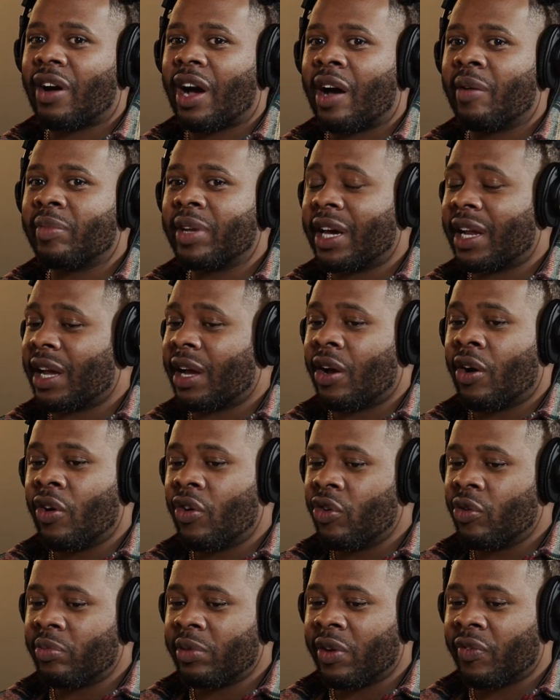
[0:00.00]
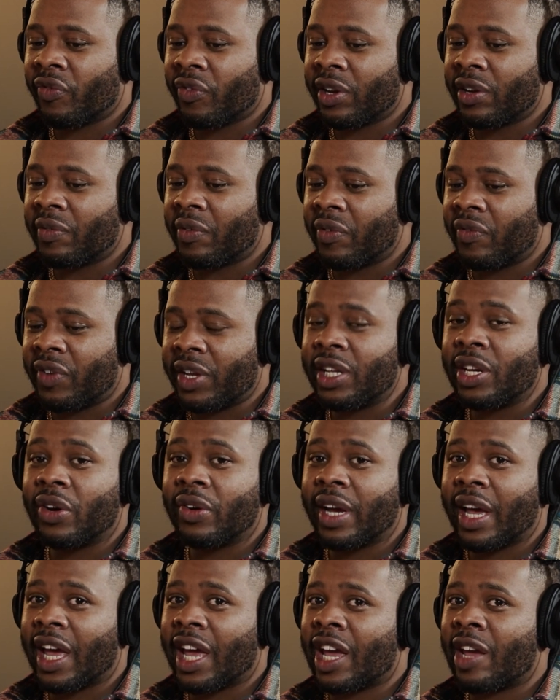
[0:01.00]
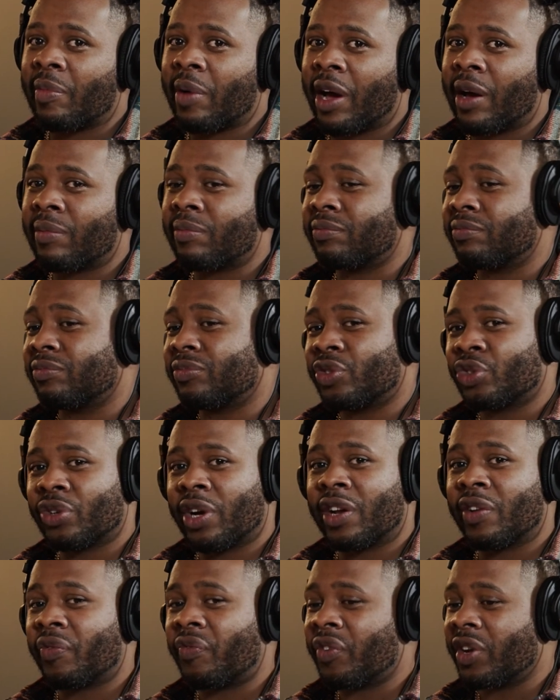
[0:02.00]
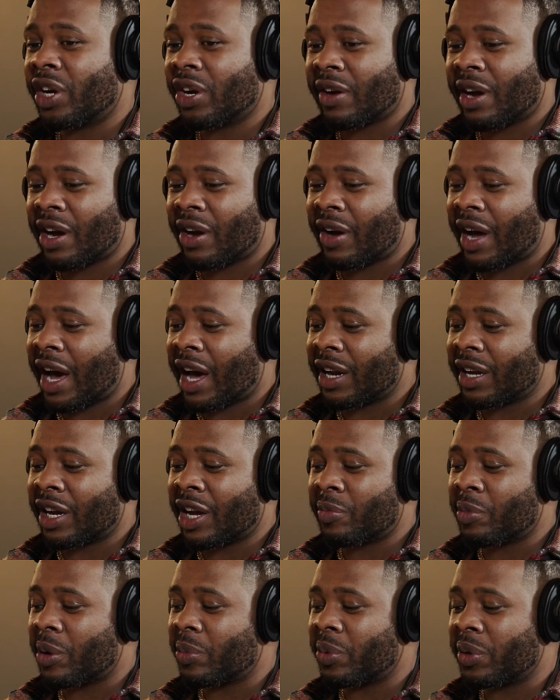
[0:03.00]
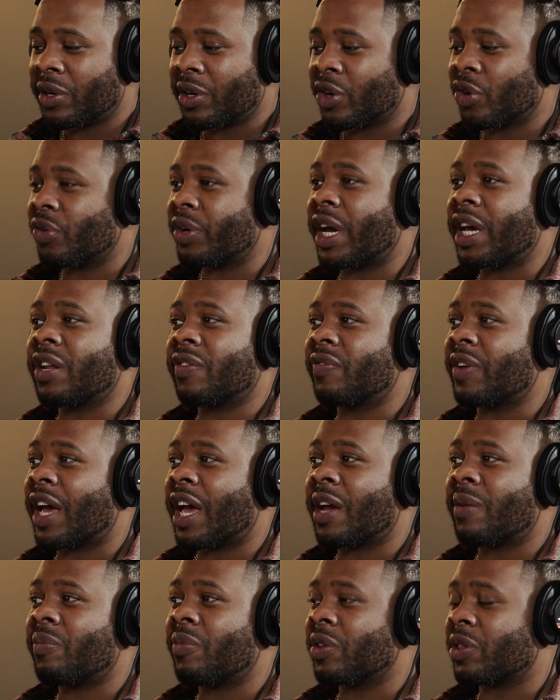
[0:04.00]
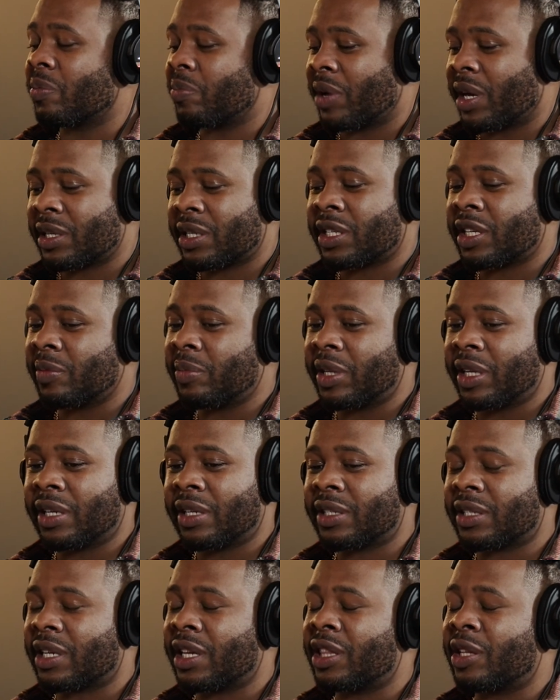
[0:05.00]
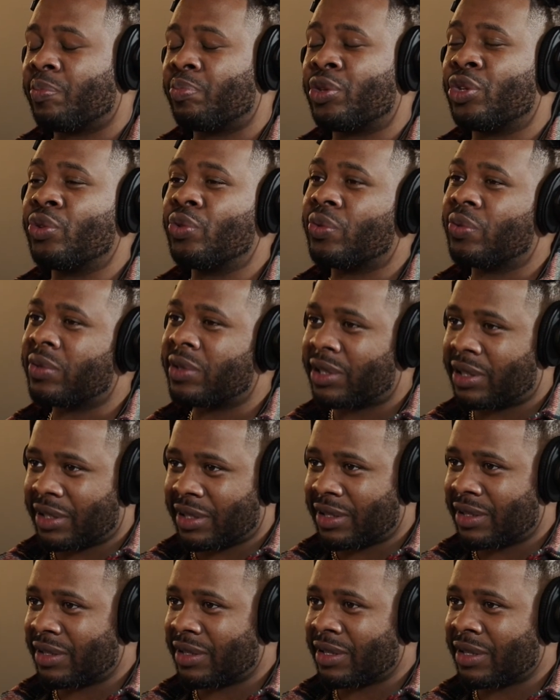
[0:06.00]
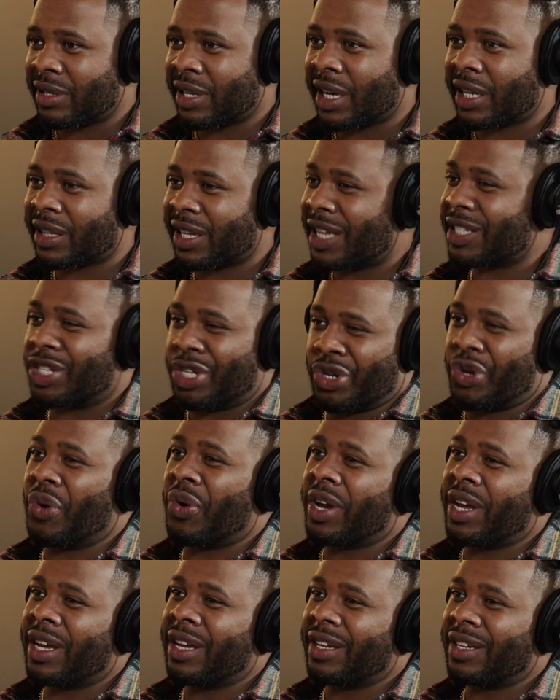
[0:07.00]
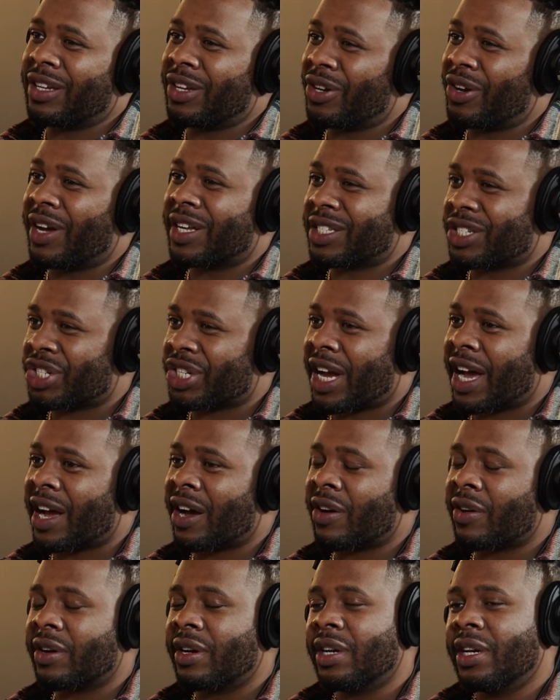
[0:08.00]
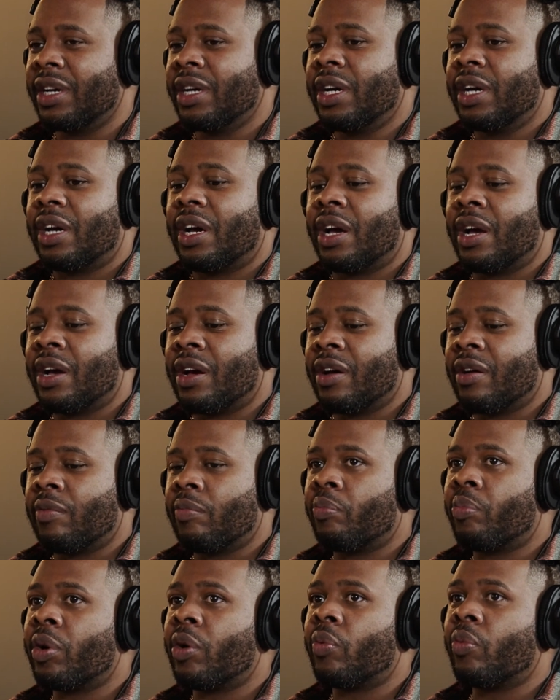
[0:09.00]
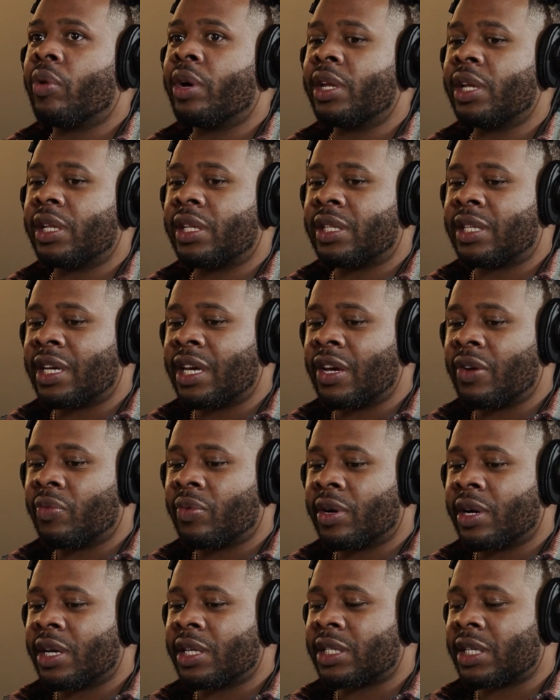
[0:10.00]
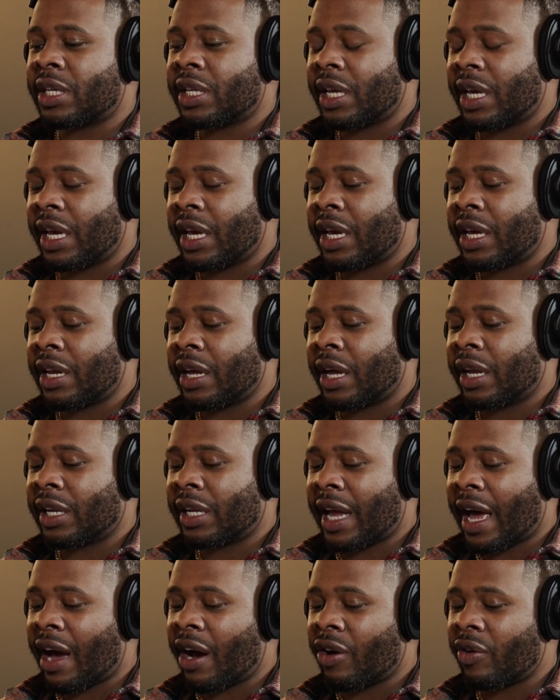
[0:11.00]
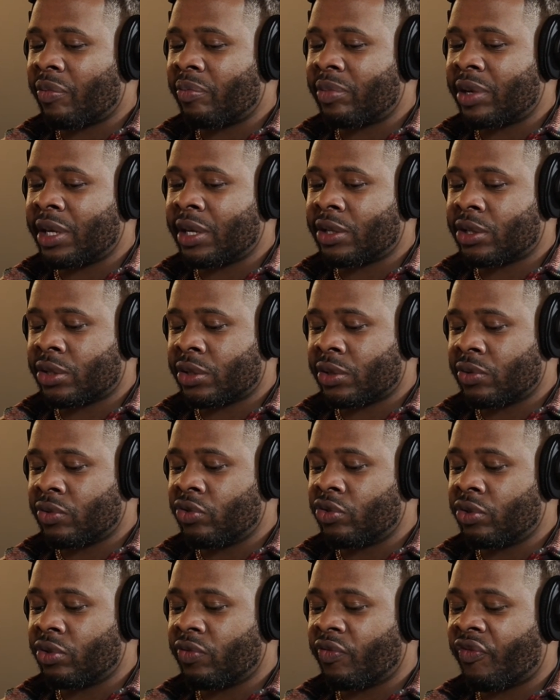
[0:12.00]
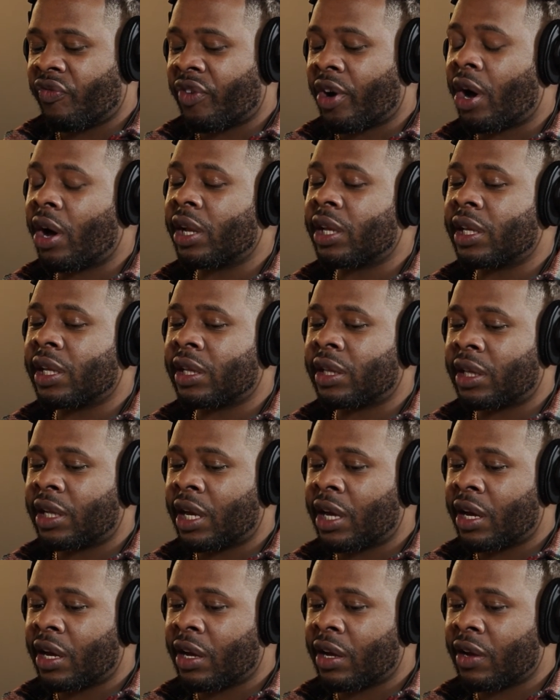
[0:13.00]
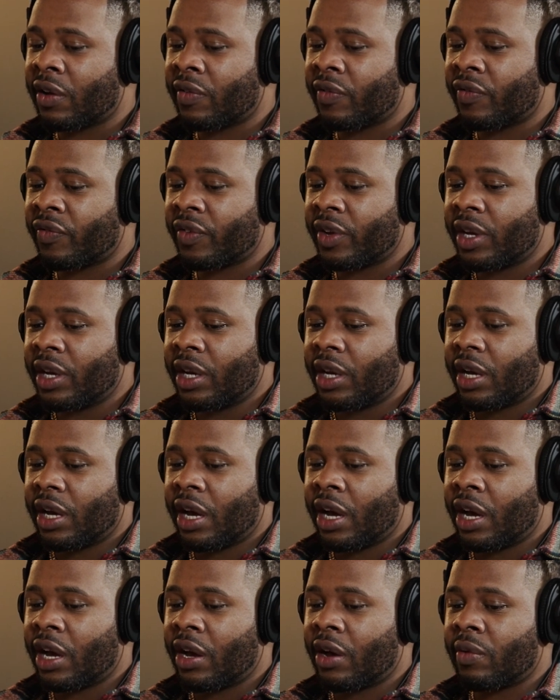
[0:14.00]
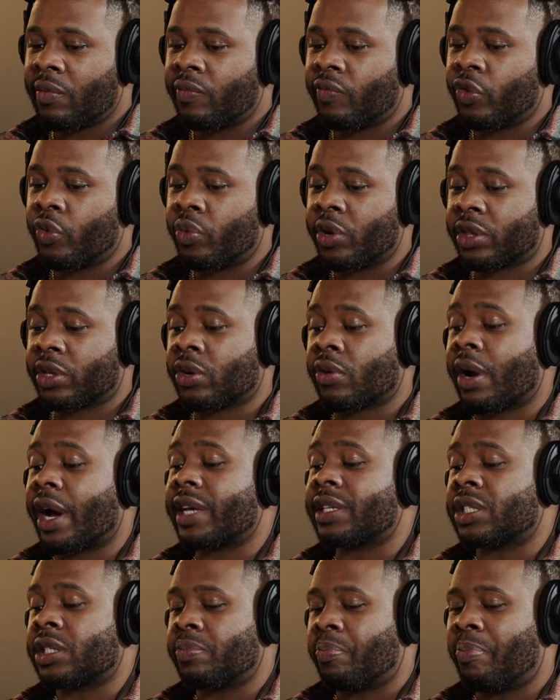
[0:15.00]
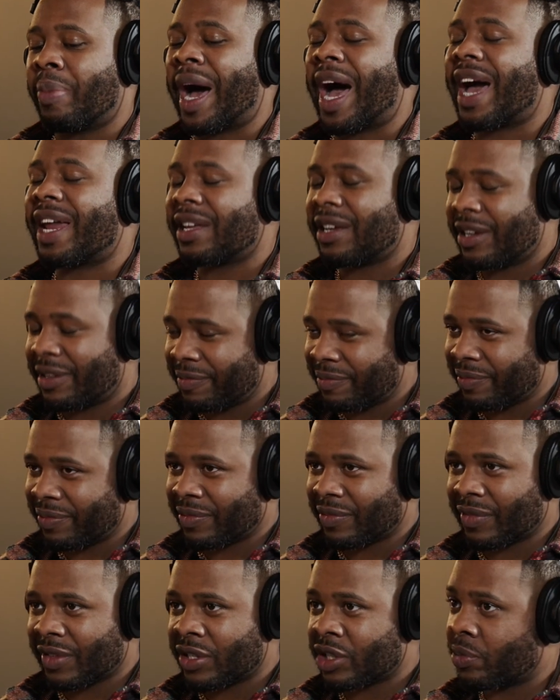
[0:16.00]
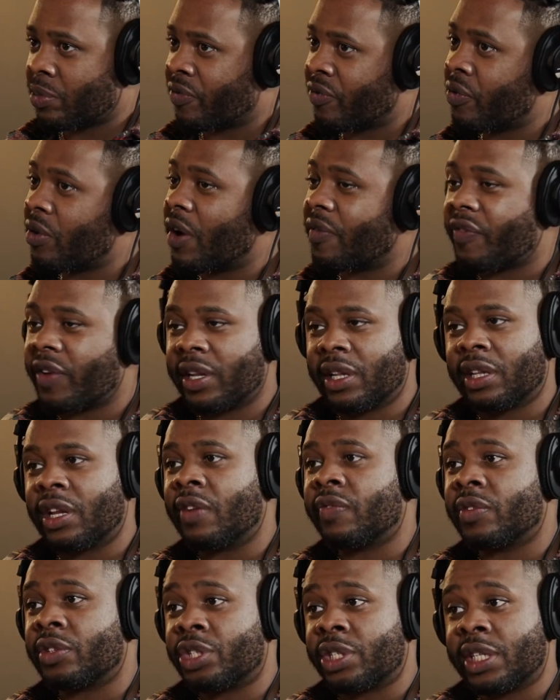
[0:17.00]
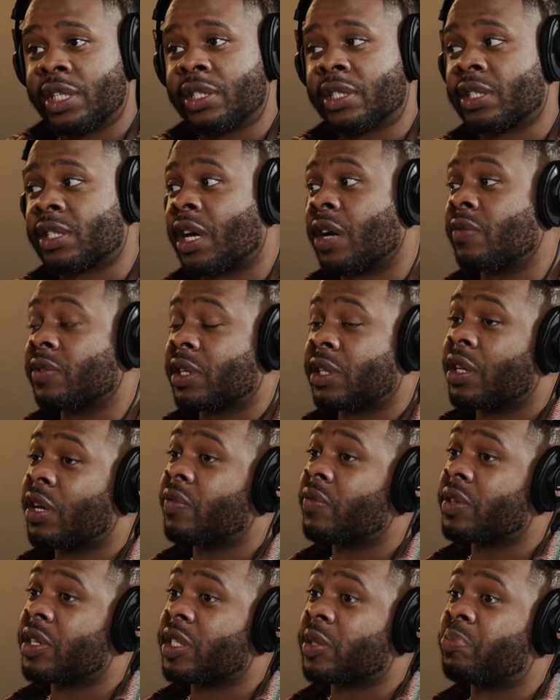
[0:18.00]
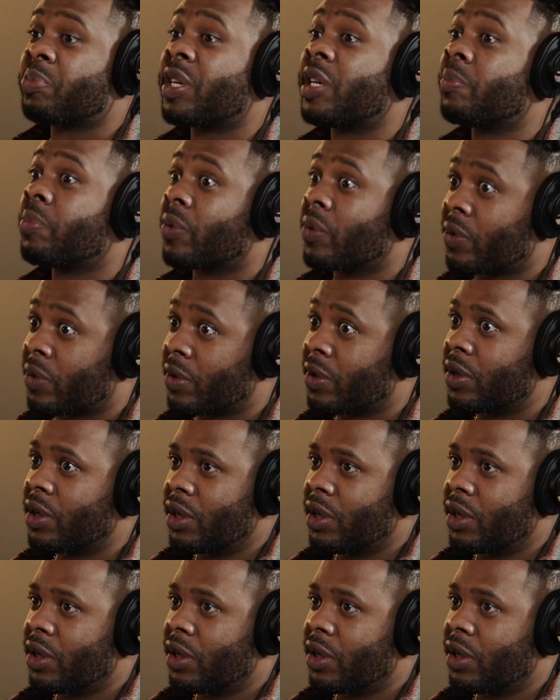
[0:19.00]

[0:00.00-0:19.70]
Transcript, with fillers: I'm not at home in front of a video game. I'm trying to figure out how to come up with a creative game with my siblings in the pews. Like, that's annoying, you know, as a child. Yeah, yeah. Um, but what it did was it, it allowed me to fall in love um, with Christ's body. So before I fell in love with Jesus, I was in love with his people.